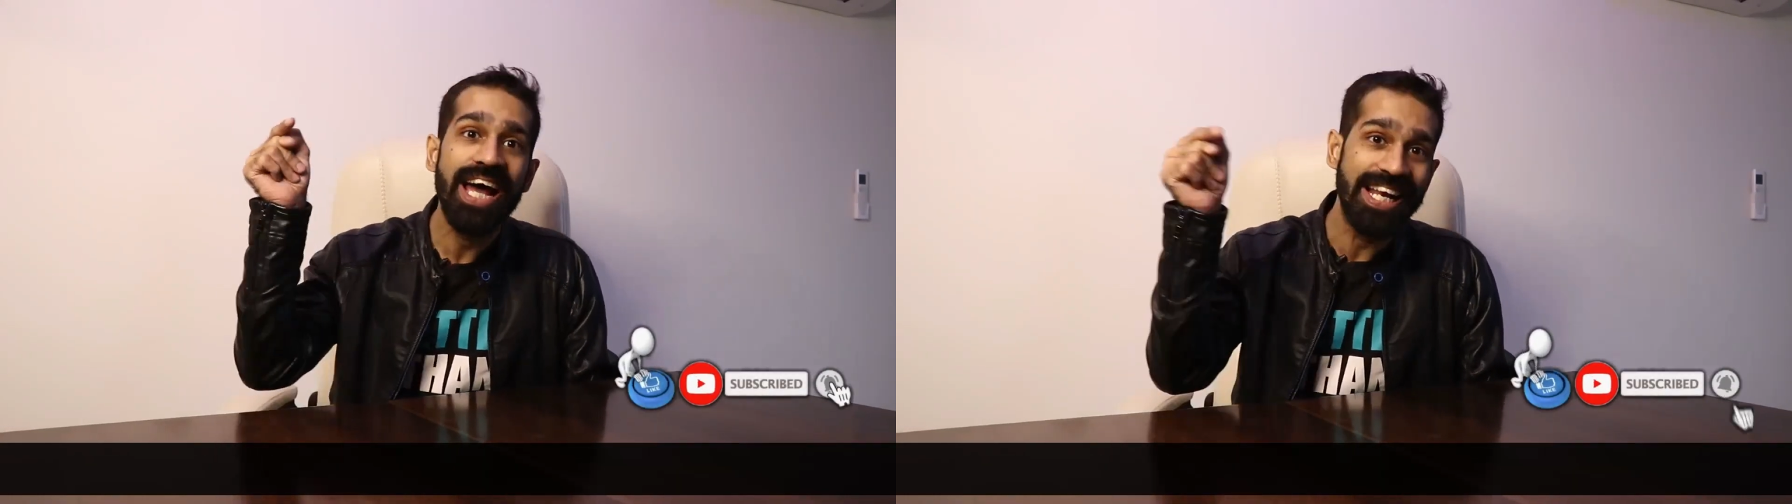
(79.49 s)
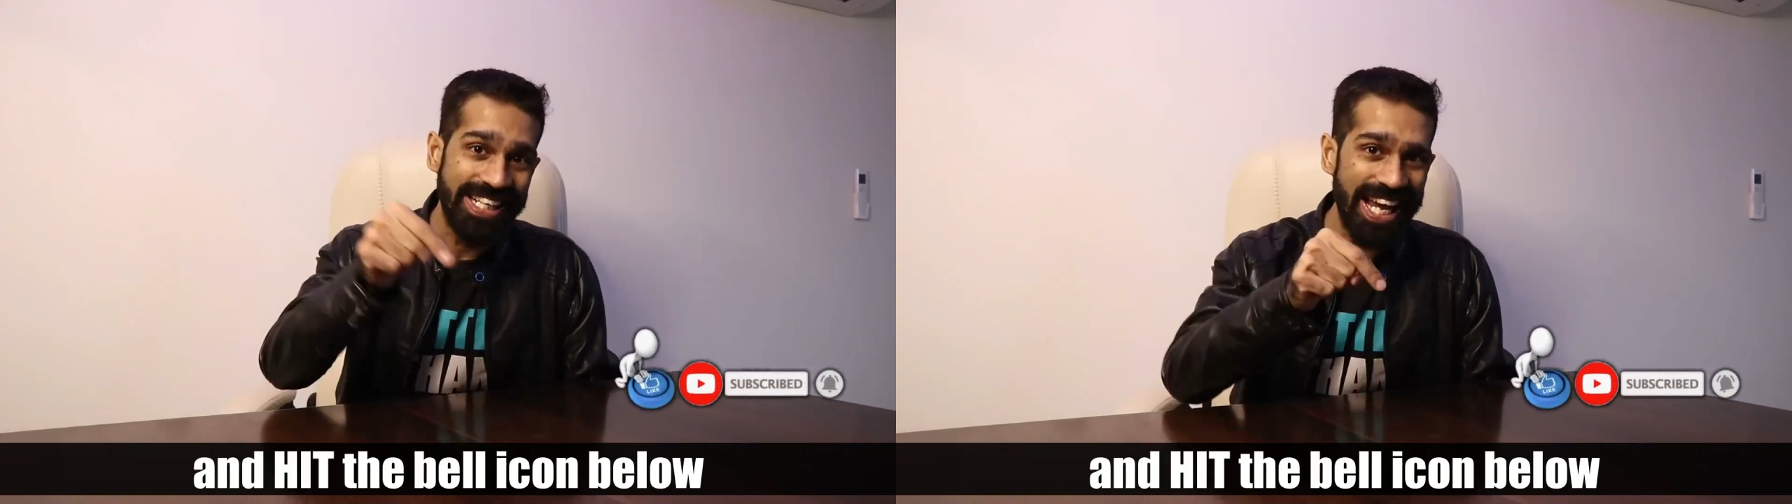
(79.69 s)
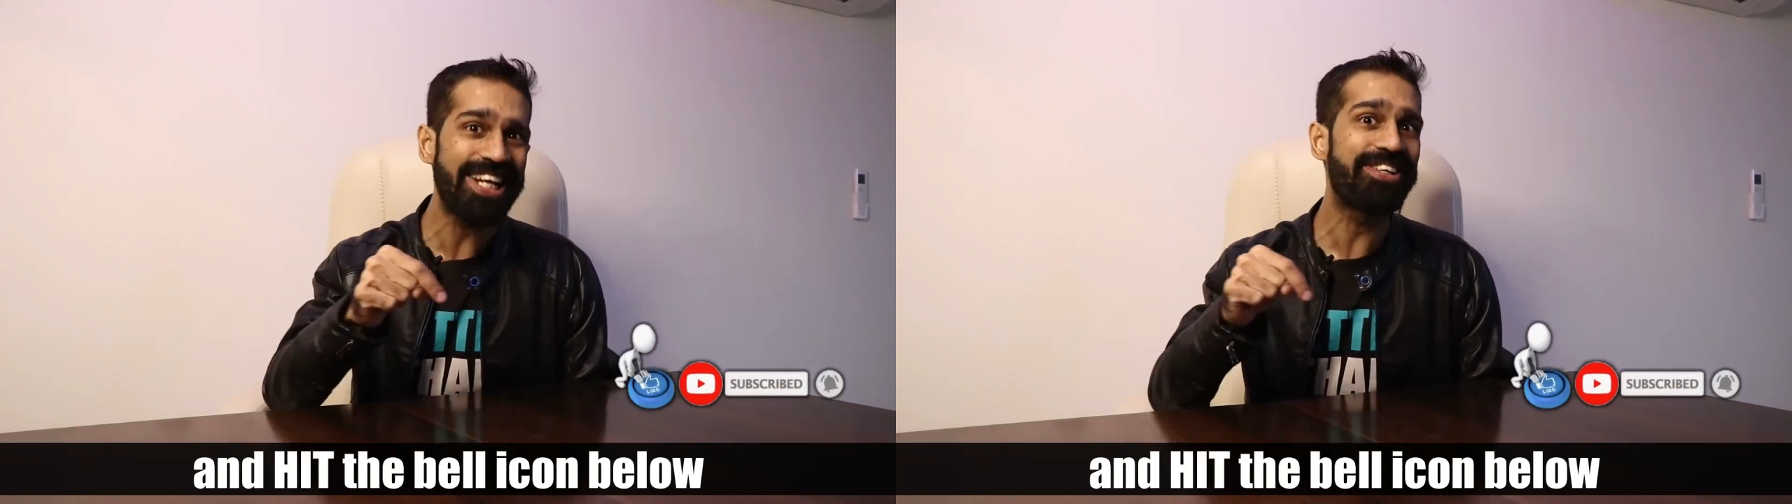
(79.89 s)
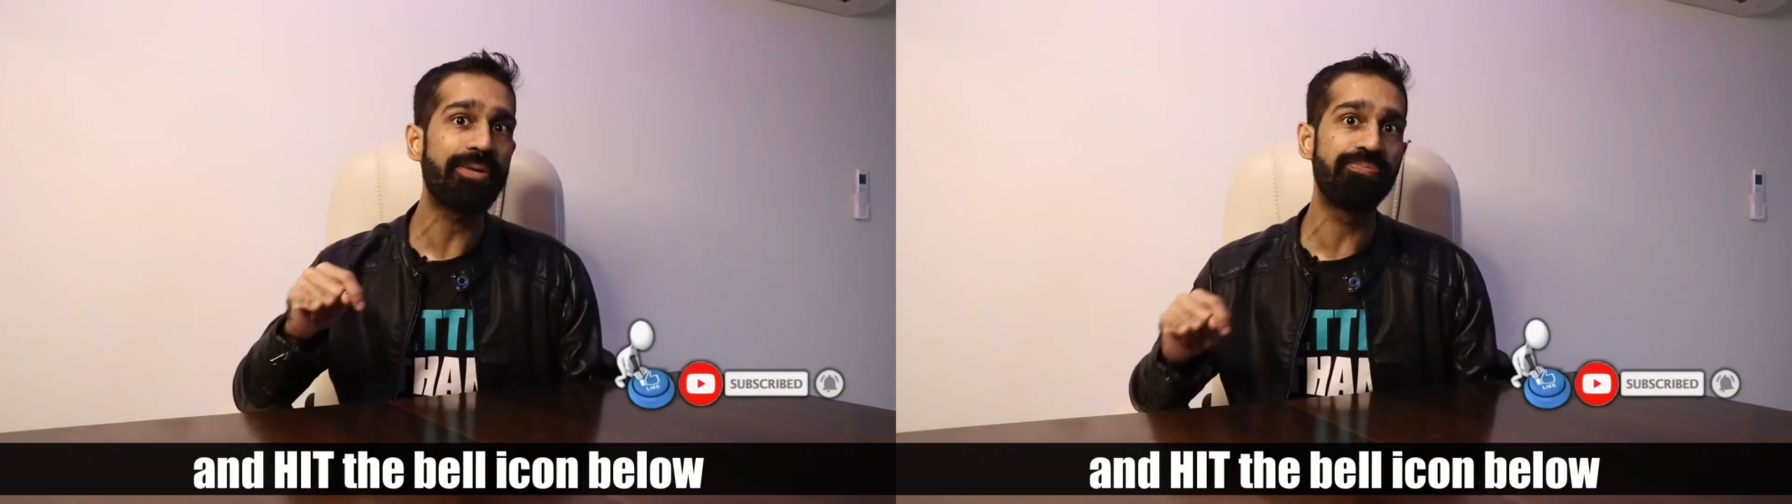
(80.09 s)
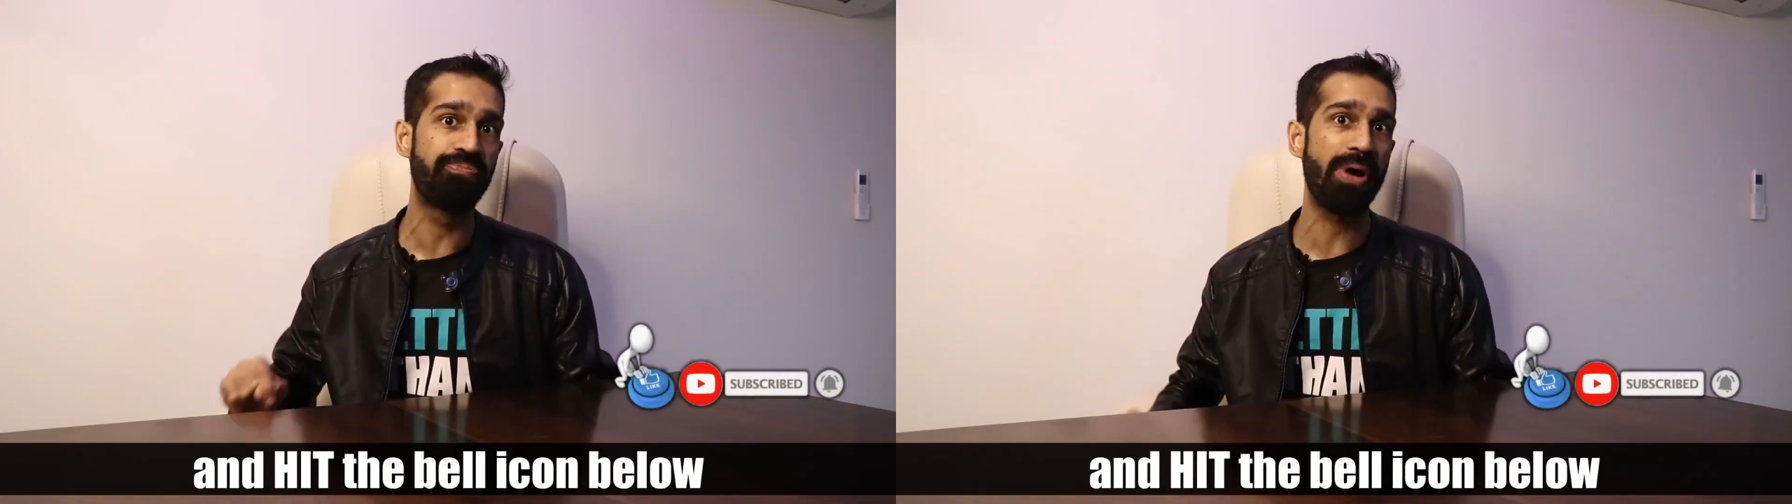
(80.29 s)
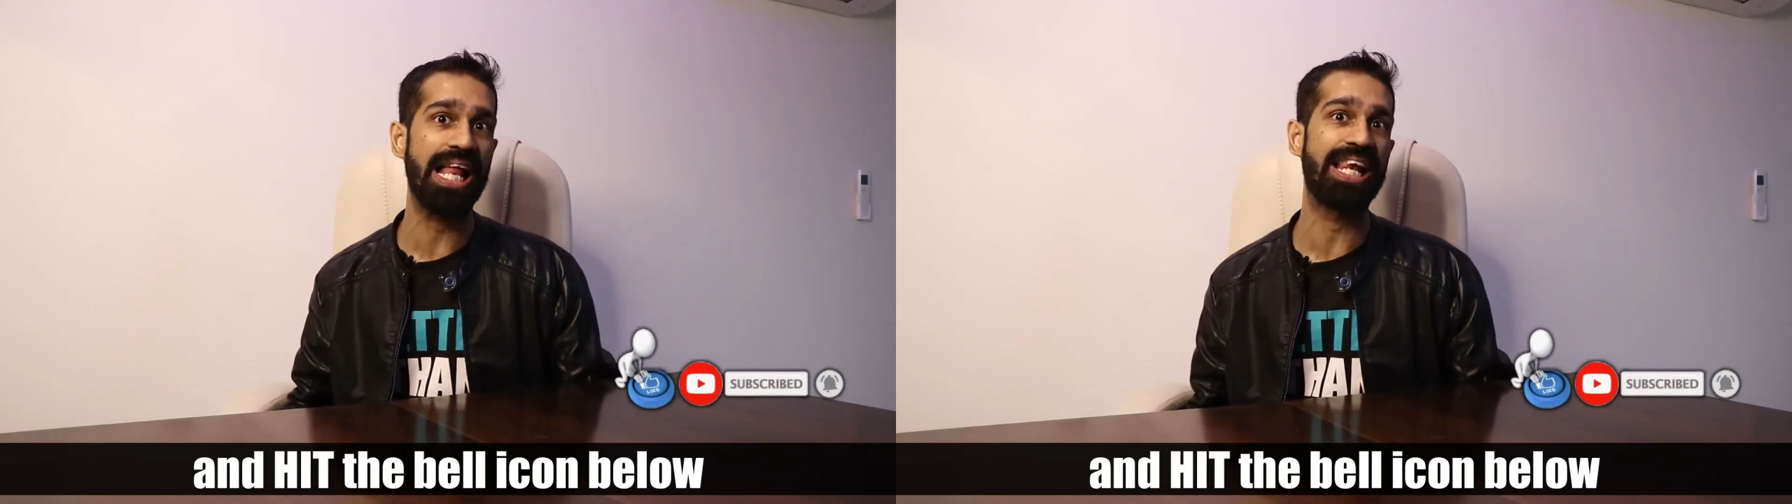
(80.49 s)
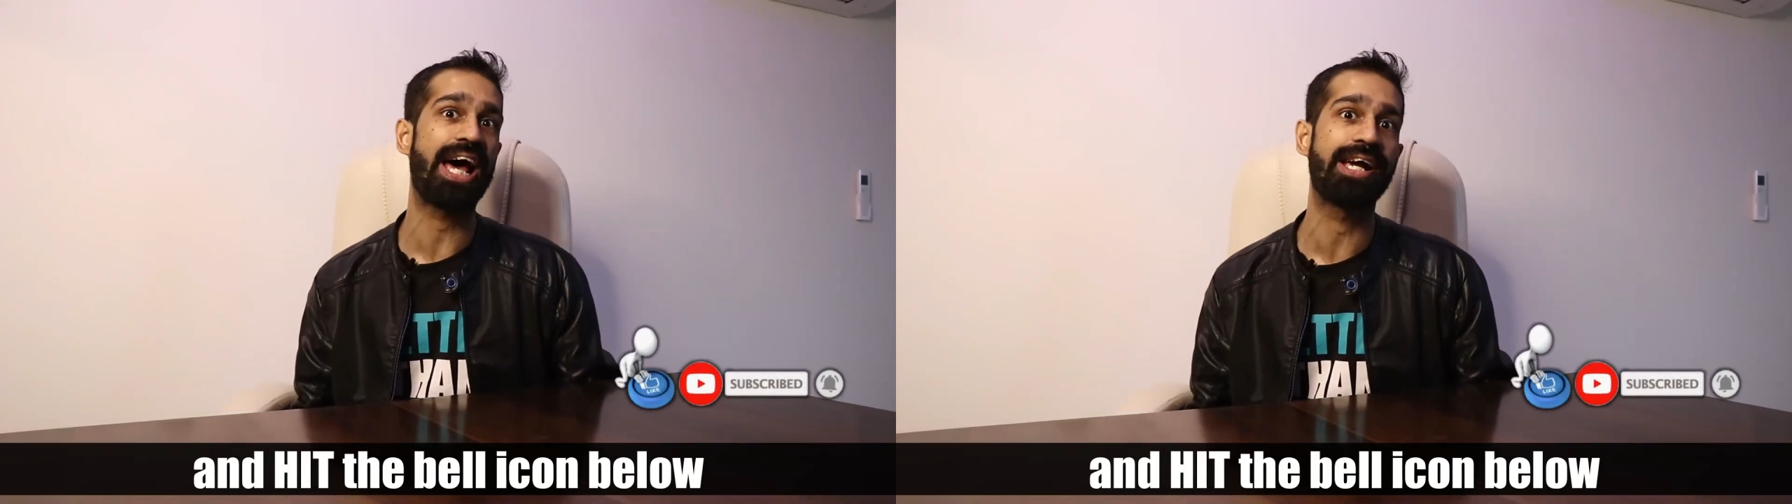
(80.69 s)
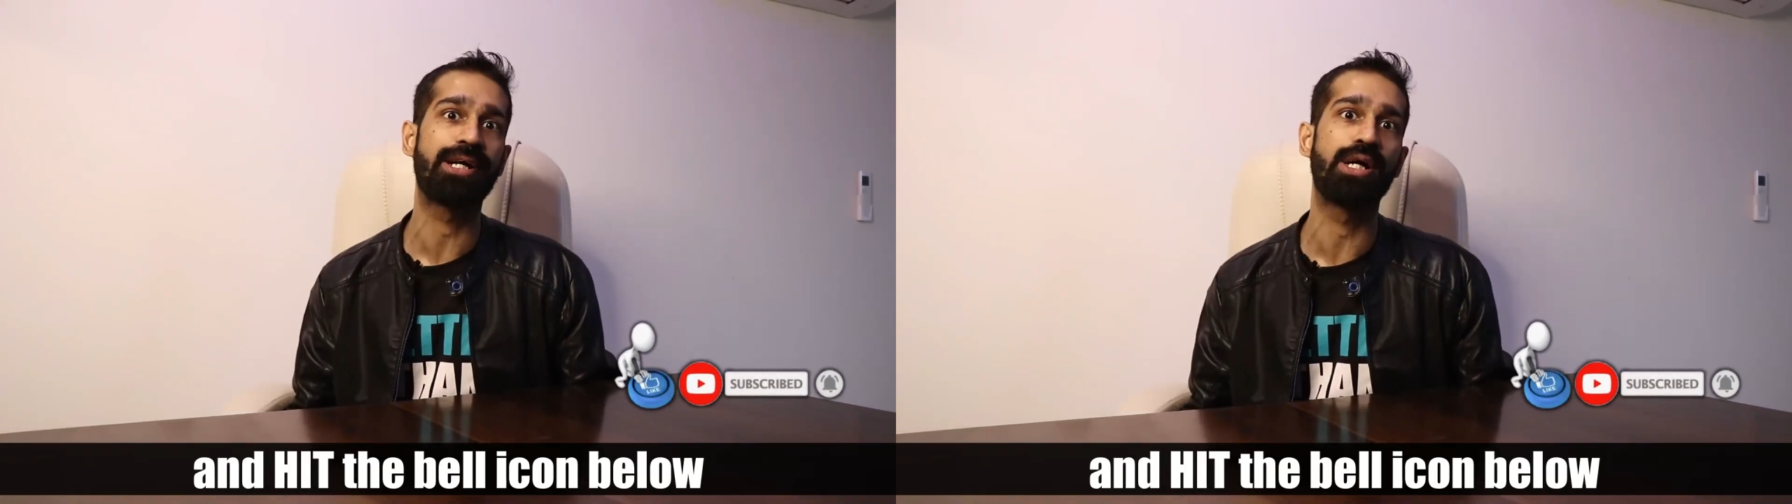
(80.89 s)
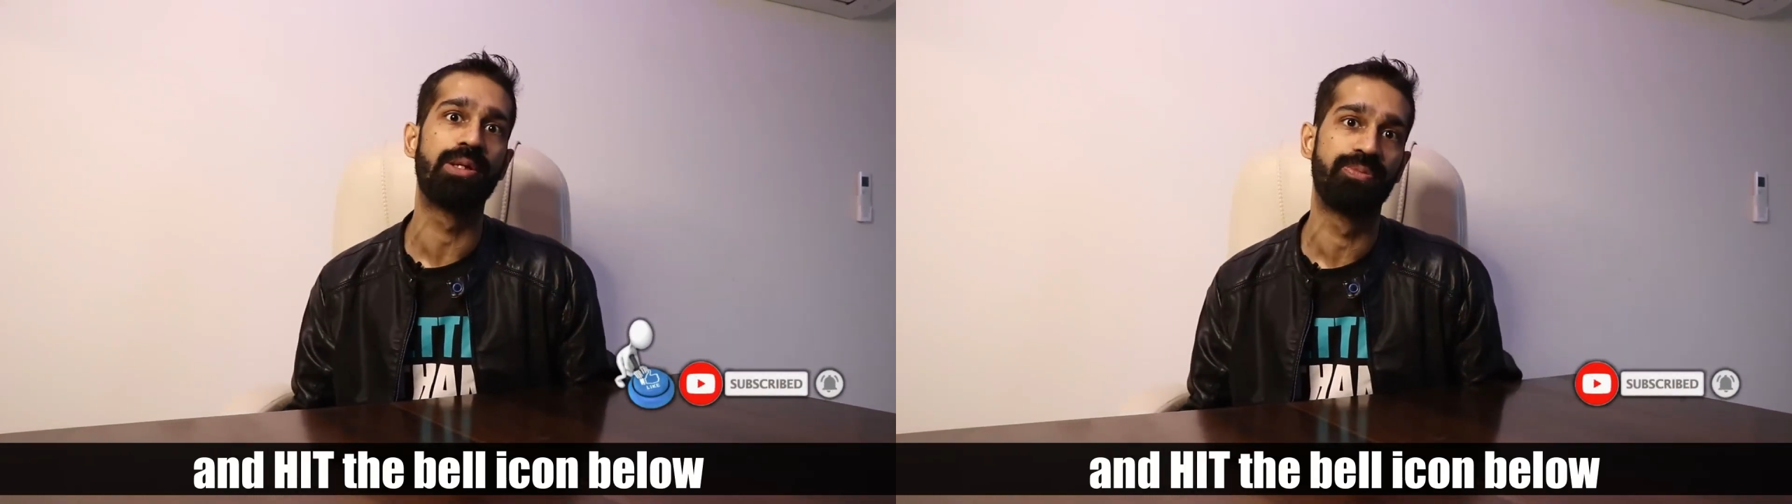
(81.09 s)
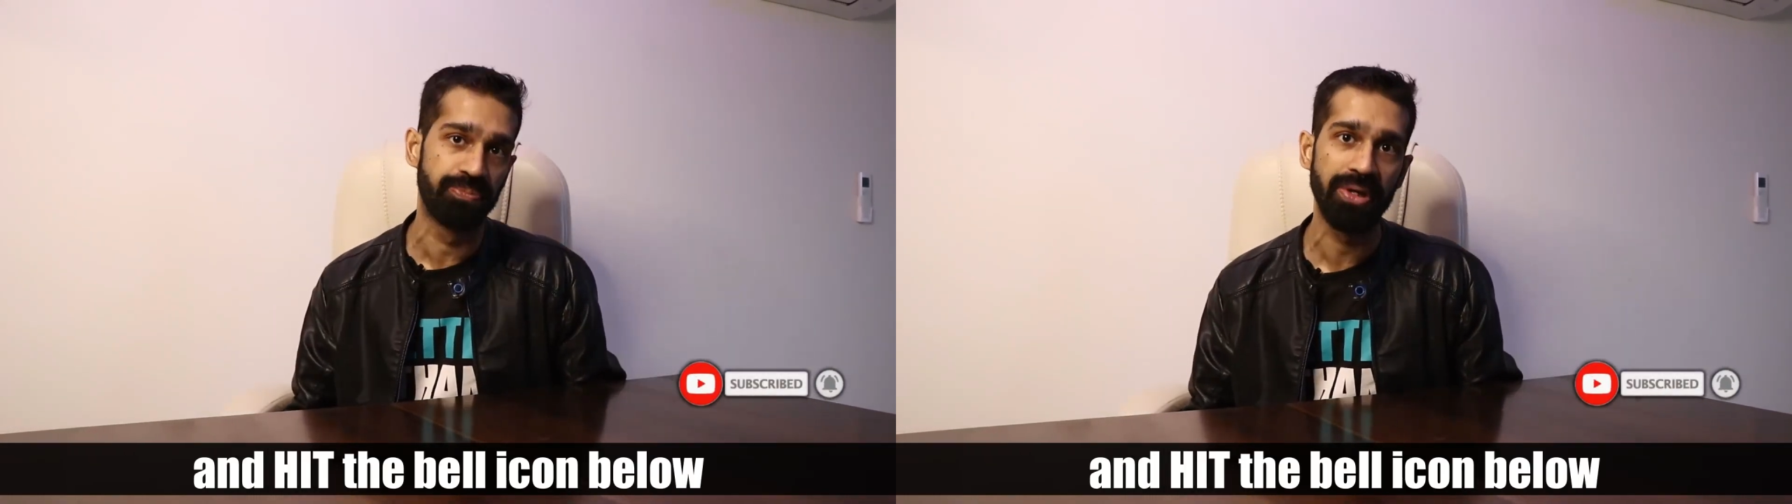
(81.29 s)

and hit the bell icon